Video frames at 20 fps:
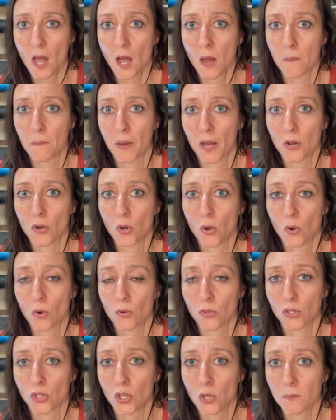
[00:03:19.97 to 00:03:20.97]
But
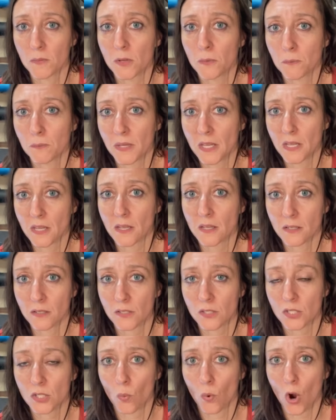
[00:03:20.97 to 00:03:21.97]
human
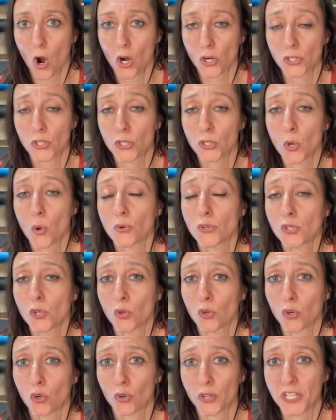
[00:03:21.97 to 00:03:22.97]
beings are
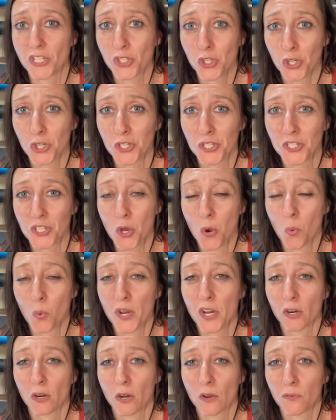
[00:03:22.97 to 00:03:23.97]
social creatures.
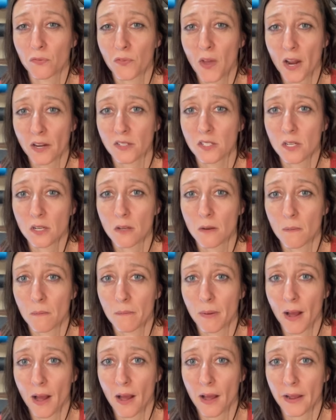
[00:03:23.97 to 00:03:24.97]
We are affected
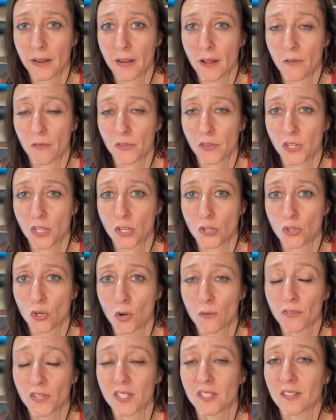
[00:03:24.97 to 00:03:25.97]
by the
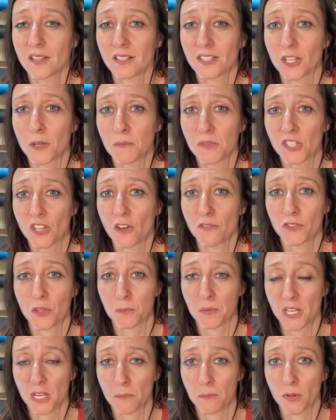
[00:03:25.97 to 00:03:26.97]
nervous systems of the
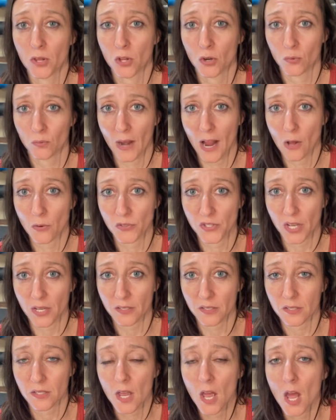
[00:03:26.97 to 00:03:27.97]
people around
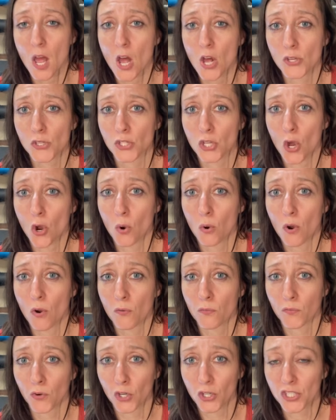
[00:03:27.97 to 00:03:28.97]
us. So
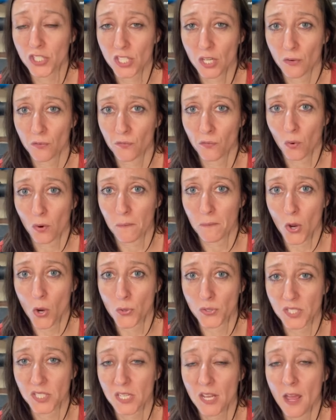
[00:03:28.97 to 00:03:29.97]
first and
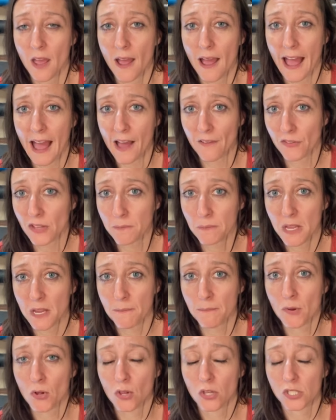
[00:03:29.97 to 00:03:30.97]
foremost, having
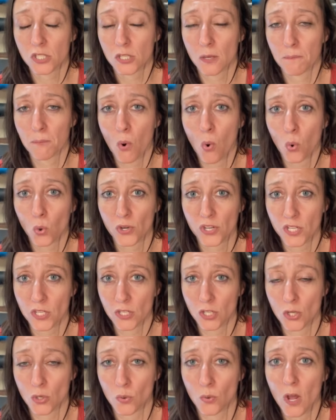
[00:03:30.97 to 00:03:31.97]
people supporting
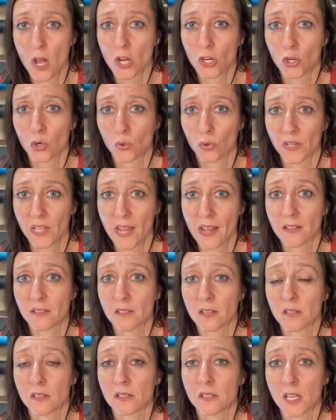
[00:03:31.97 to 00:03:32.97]
you
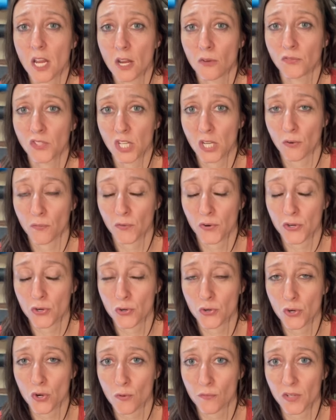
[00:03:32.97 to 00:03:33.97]
creates safety for
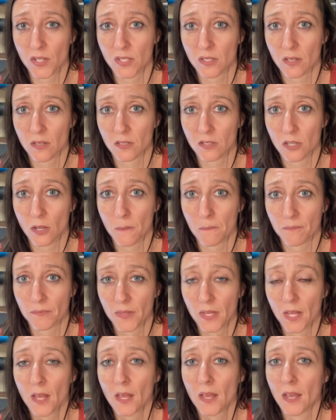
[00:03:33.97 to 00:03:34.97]
your nervous system.
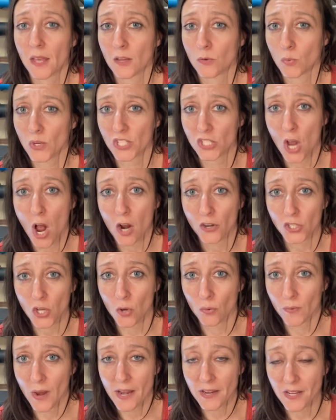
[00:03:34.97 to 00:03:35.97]
And we talked
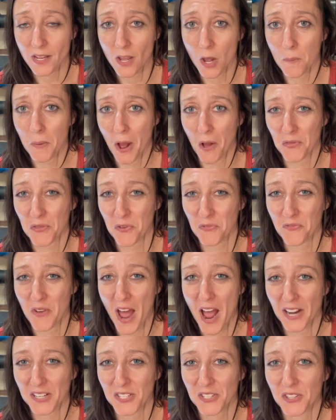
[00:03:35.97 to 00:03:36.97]
already about the
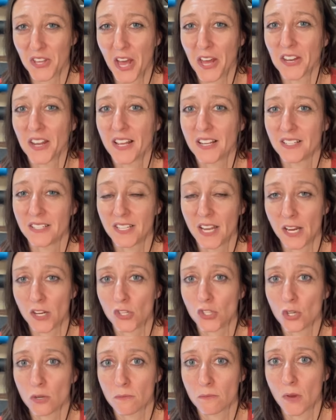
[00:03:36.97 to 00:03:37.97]
fact that
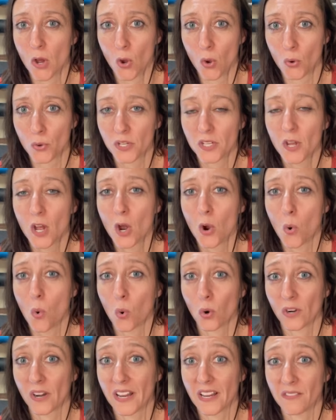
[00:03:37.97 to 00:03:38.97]
danger mode
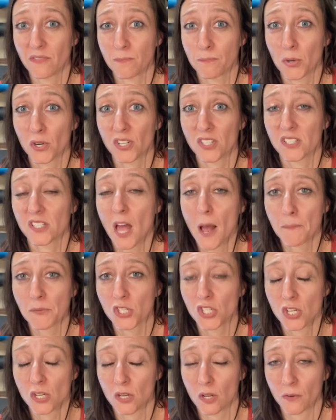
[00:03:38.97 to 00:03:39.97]
or a
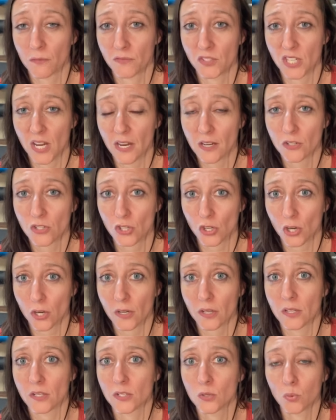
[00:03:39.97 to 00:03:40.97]
perception of danger
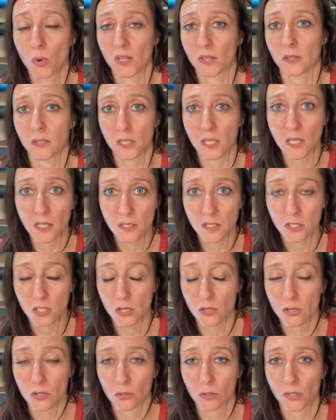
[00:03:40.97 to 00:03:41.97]
is what leads
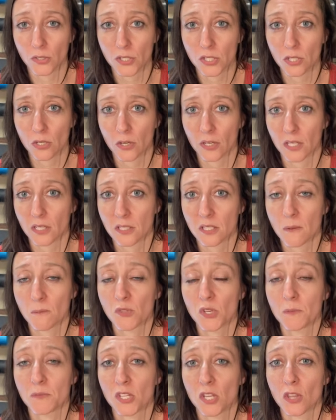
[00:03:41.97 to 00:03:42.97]
to neural circuit
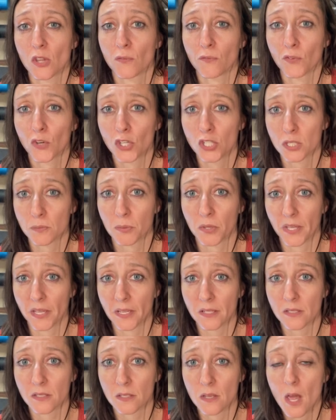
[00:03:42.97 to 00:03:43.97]
symptoms in the first
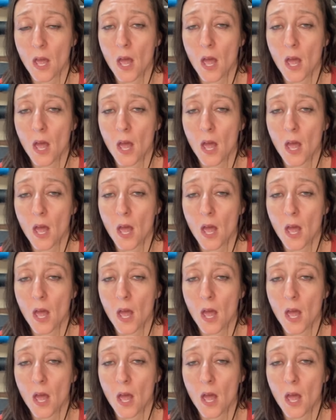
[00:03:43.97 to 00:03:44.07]
place.